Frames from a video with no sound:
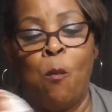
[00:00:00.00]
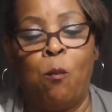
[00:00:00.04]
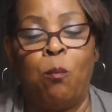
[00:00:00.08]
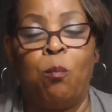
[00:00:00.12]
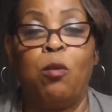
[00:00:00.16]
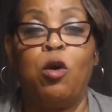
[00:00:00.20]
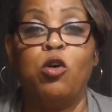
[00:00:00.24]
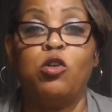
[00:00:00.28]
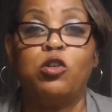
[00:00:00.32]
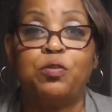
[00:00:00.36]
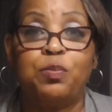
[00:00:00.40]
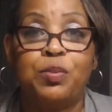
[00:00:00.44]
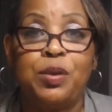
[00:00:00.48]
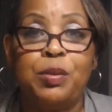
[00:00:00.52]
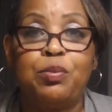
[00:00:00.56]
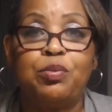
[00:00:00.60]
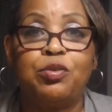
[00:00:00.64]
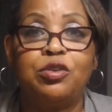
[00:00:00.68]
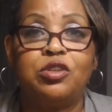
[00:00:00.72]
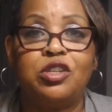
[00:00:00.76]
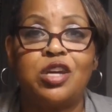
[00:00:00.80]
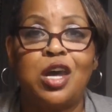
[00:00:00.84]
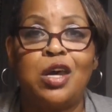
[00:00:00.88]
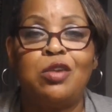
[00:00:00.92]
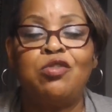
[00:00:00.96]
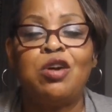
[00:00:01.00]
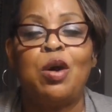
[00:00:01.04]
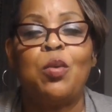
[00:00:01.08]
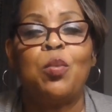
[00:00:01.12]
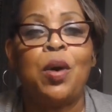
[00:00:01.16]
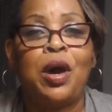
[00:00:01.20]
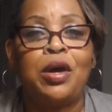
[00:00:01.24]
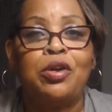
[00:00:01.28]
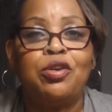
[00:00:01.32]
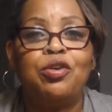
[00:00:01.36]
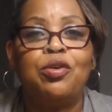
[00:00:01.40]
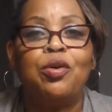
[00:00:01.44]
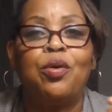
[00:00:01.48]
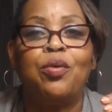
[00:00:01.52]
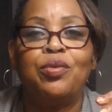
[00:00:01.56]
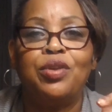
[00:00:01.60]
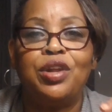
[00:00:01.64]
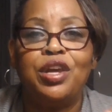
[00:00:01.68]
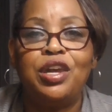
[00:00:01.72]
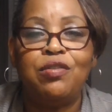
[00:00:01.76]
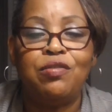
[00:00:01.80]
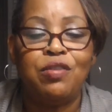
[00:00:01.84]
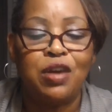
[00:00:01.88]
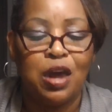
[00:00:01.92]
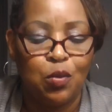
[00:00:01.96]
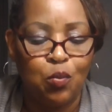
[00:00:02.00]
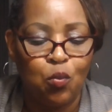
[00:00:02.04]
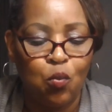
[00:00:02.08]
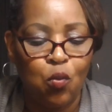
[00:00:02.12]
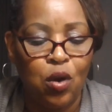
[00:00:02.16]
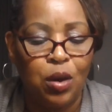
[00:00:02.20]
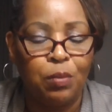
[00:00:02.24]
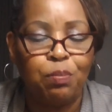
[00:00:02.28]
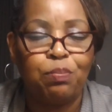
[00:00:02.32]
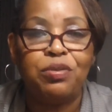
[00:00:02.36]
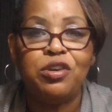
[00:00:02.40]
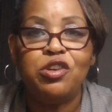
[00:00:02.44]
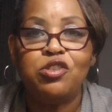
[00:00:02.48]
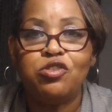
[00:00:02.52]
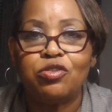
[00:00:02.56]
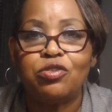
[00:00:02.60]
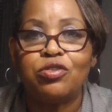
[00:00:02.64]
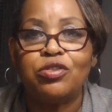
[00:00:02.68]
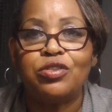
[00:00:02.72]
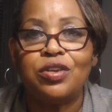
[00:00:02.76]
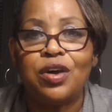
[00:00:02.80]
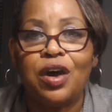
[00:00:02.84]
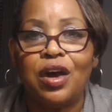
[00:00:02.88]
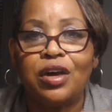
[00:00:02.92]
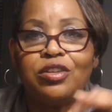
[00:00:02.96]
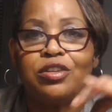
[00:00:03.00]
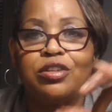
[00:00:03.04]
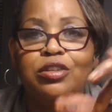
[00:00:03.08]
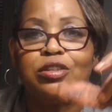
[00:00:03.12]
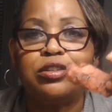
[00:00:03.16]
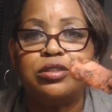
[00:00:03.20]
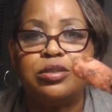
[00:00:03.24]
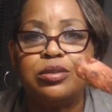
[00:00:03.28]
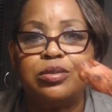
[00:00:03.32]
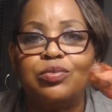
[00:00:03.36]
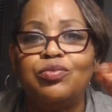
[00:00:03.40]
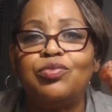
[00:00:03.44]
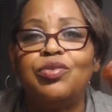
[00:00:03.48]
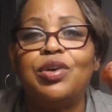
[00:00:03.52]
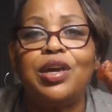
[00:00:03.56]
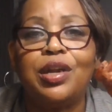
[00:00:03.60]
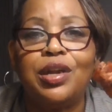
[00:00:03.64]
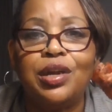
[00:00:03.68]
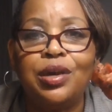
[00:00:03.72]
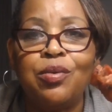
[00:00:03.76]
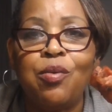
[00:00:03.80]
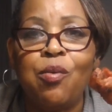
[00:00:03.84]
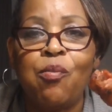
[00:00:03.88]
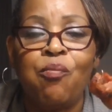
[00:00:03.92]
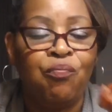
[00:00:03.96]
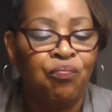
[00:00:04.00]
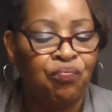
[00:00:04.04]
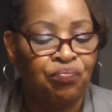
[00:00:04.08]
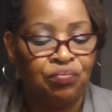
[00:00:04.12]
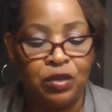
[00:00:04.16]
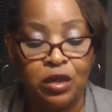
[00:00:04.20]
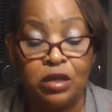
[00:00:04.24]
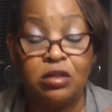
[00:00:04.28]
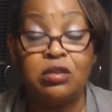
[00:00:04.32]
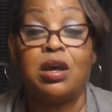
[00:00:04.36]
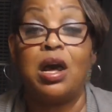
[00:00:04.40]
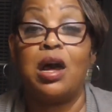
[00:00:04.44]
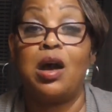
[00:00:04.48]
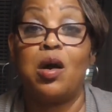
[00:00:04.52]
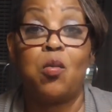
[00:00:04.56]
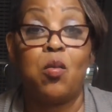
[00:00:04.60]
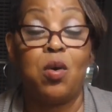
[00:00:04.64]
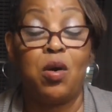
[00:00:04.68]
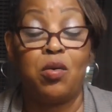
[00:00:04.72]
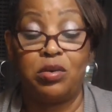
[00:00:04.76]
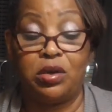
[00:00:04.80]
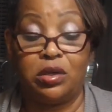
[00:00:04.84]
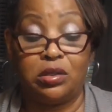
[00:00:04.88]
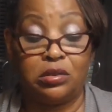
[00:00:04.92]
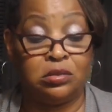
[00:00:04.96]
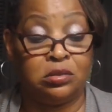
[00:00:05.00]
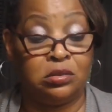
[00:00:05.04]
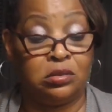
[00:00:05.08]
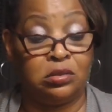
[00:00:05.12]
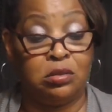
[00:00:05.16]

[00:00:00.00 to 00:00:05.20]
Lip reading: most people would say, now, why are you going to leave that one piece of sausage? Really? Because I don't want it.